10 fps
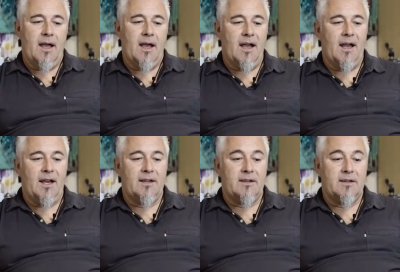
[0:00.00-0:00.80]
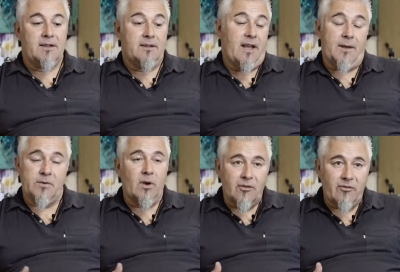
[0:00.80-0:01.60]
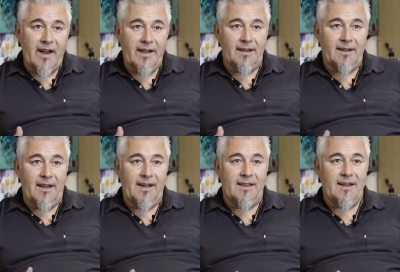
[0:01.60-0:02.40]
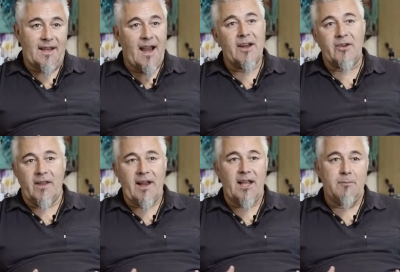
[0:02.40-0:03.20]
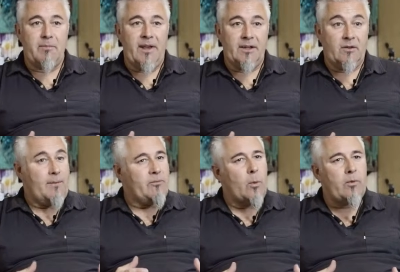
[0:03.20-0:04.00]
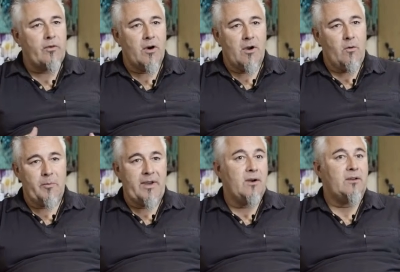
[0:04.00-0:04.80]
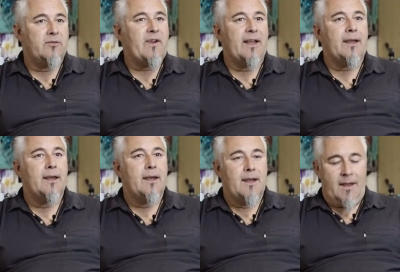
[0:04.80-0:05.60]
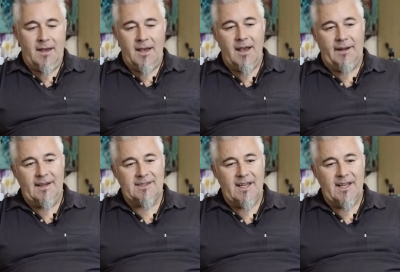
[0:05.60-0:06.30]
and he was called Frank, and the character that I paint, or I'm known for, would be called Frank. And he's